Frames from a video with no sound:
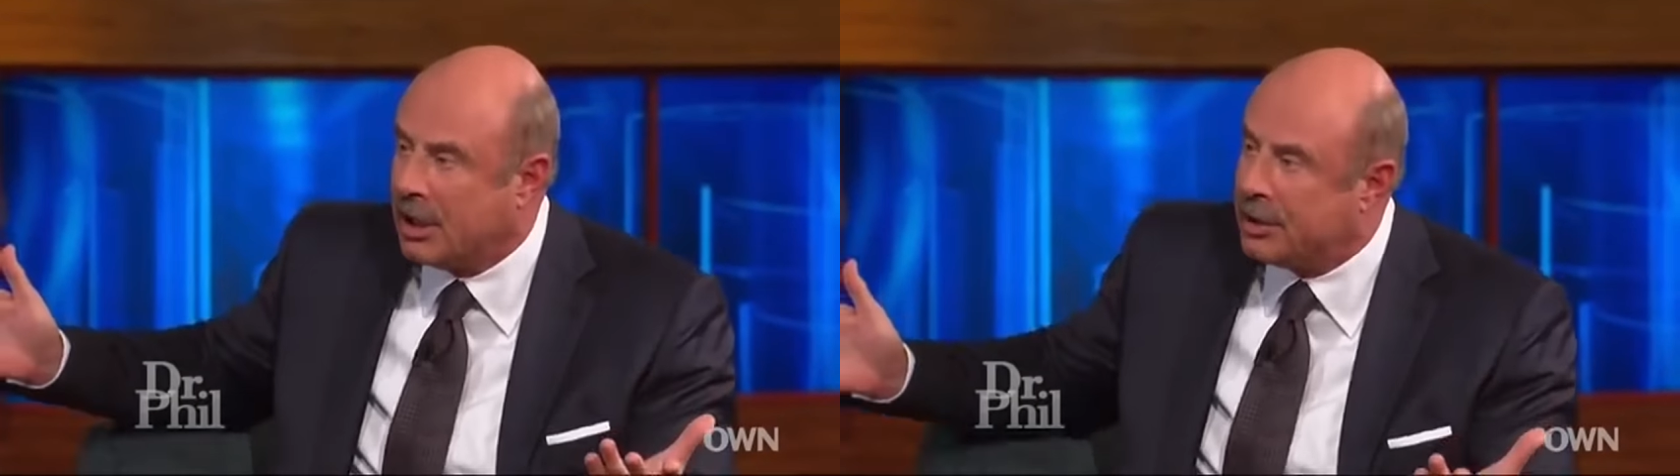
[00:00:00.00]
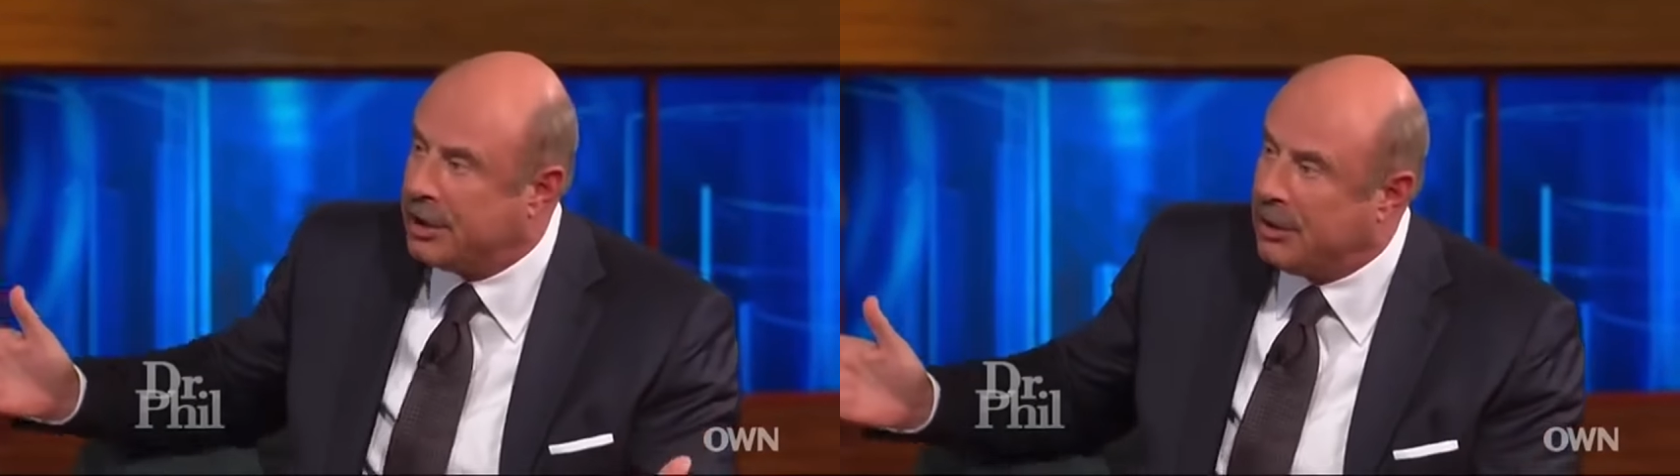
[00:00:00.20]

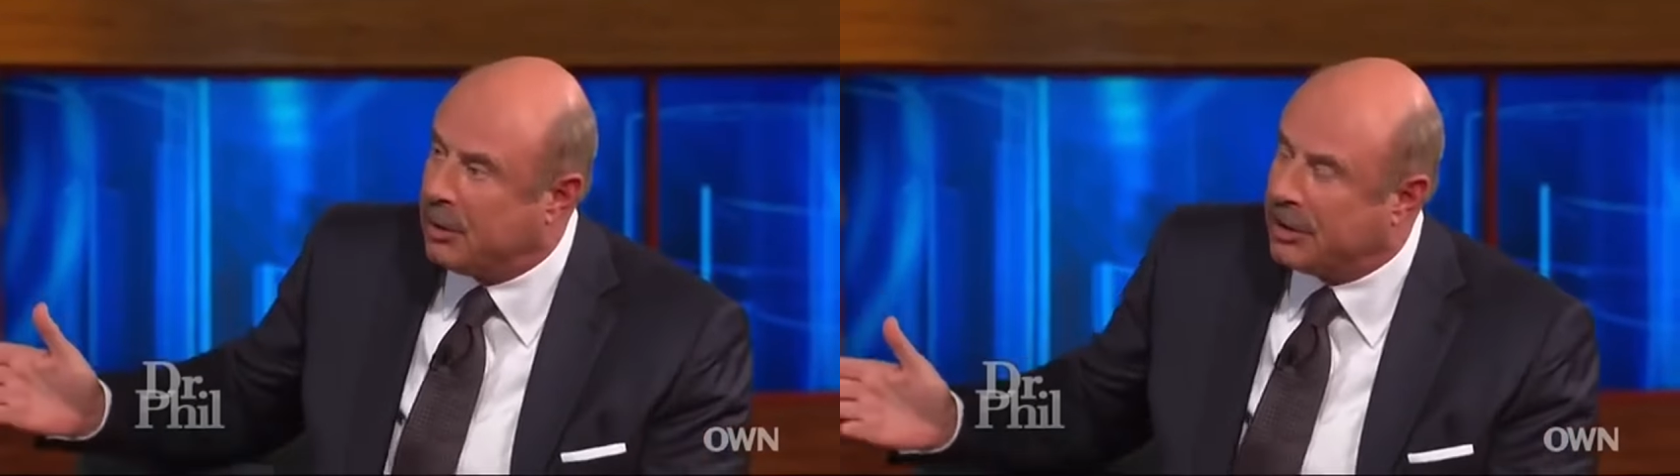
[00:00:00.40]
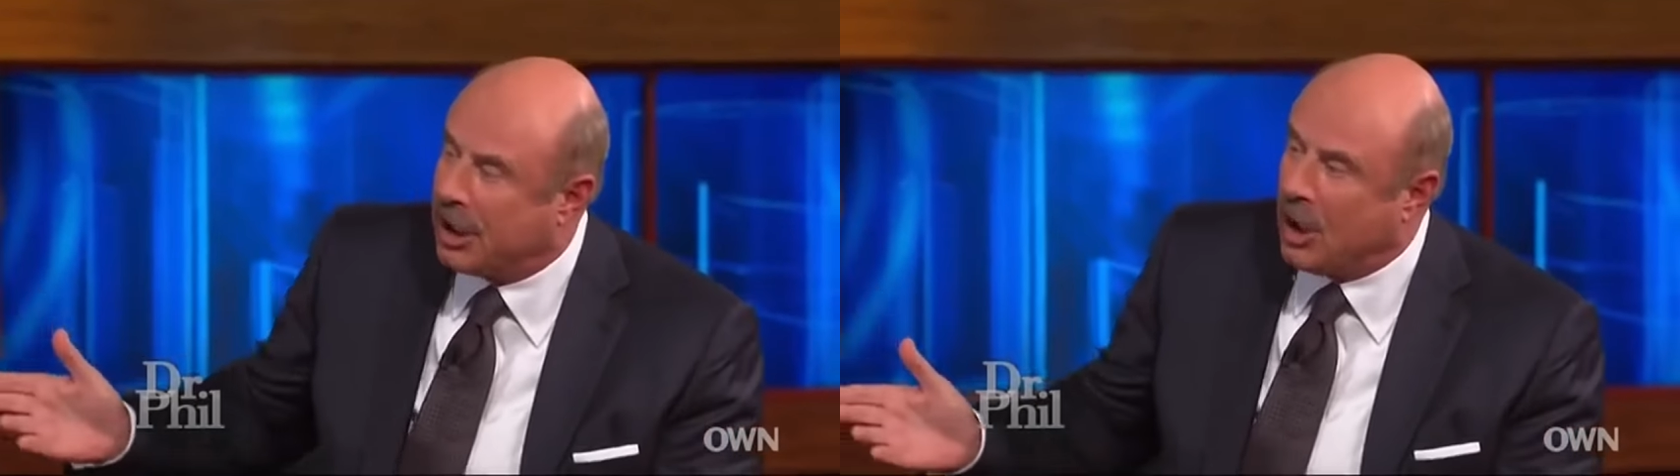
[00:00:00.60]
She
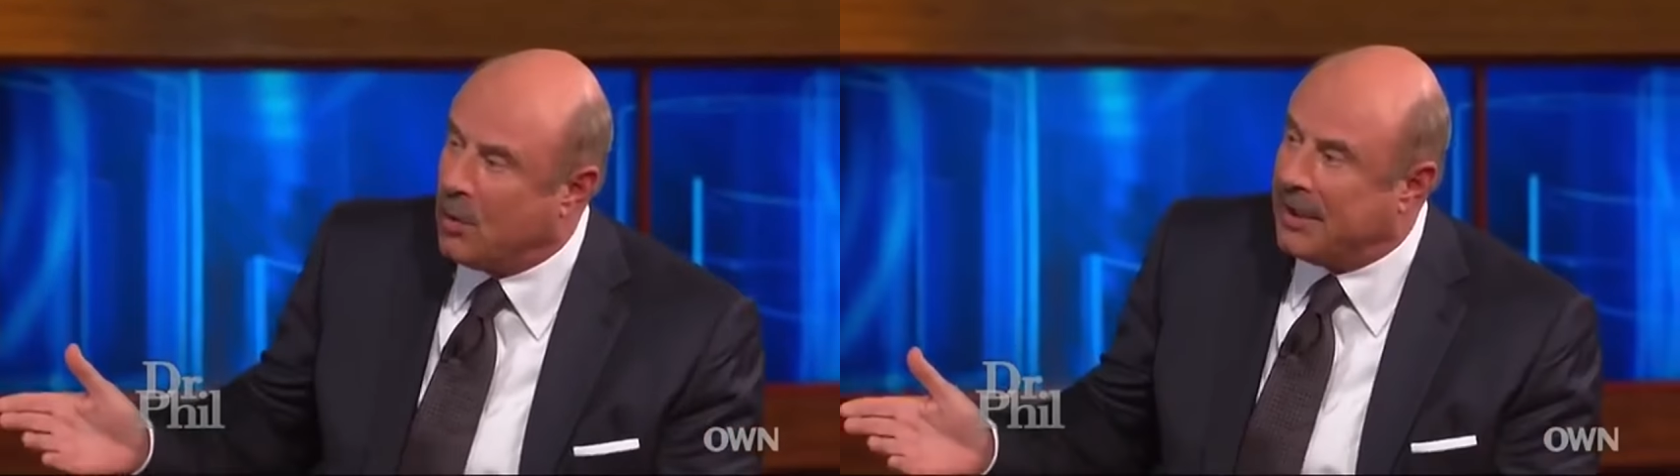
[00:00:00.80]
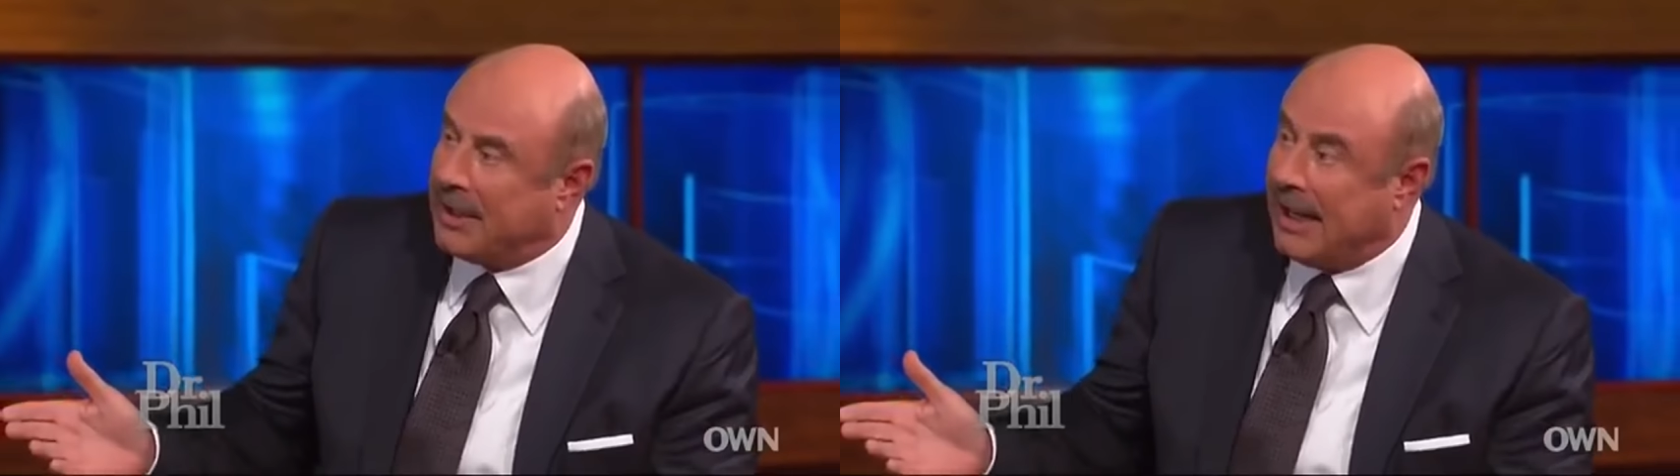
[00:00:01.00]
would go
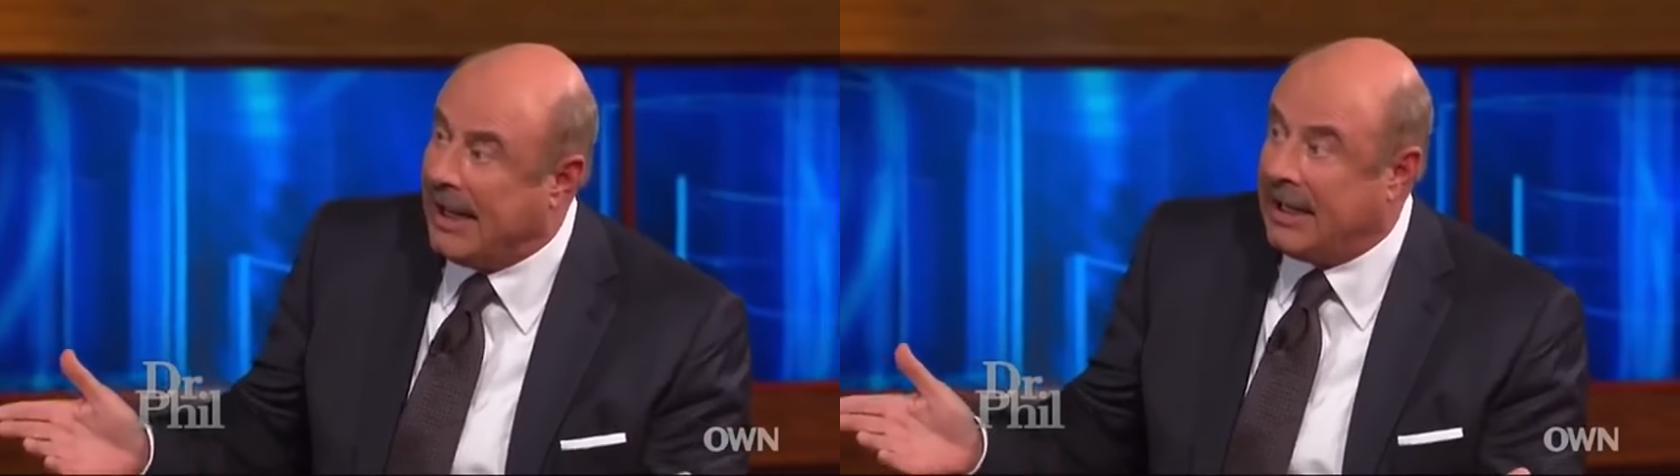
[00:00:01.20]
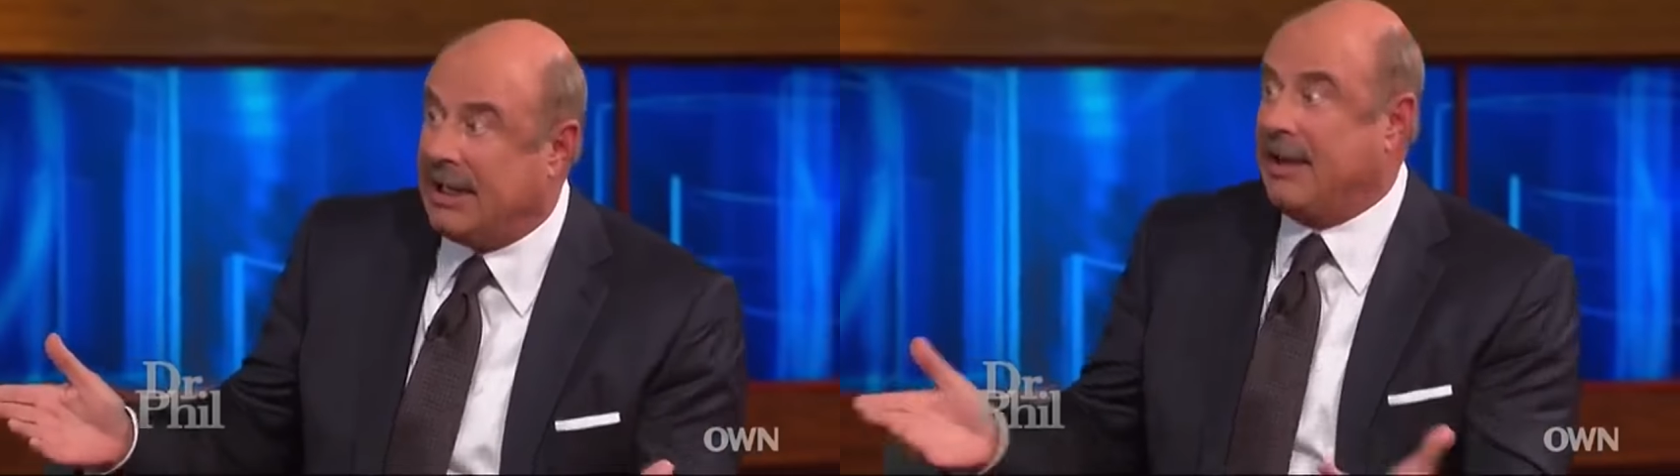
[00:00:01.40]
with
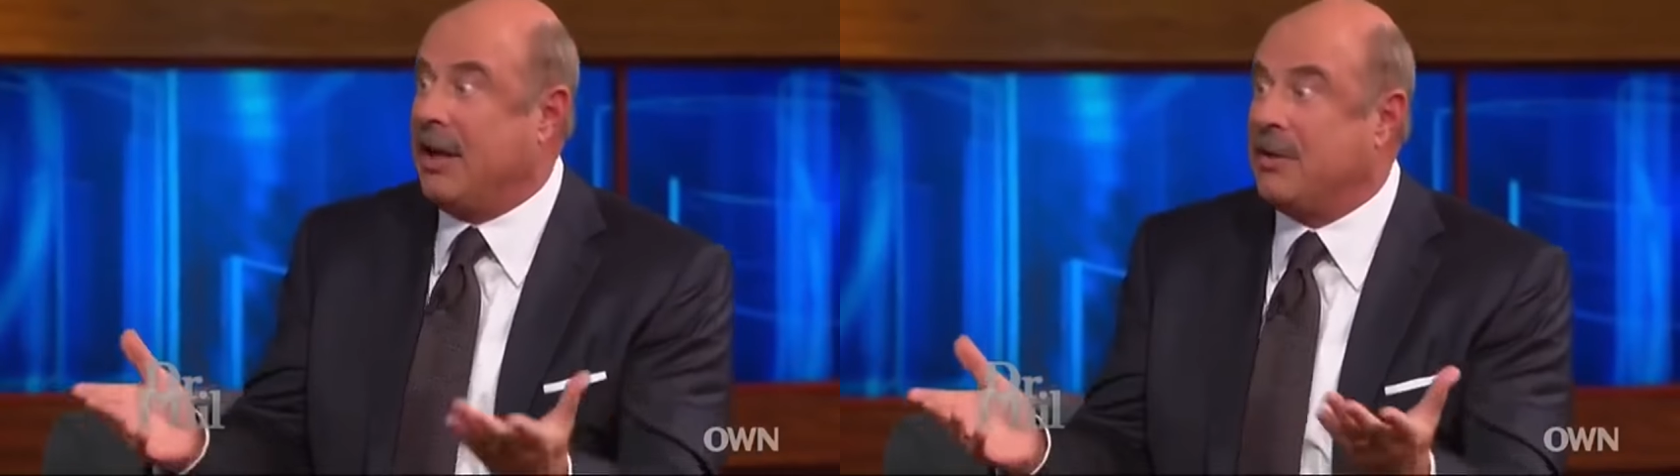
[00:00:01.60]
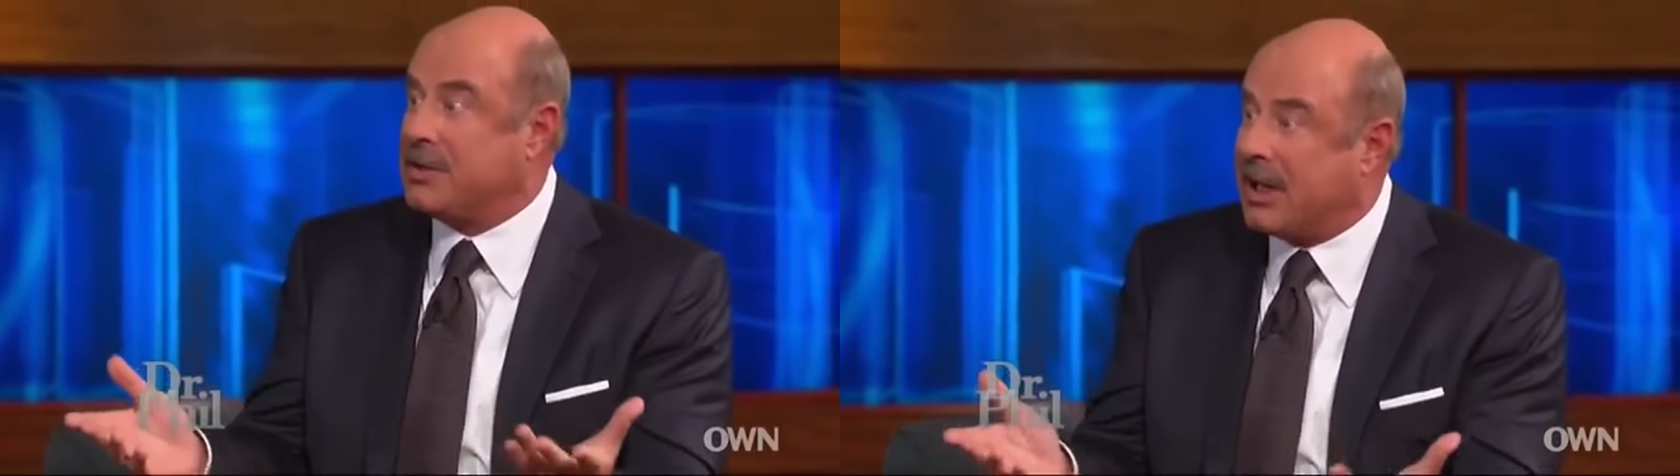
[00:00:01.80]
80 of those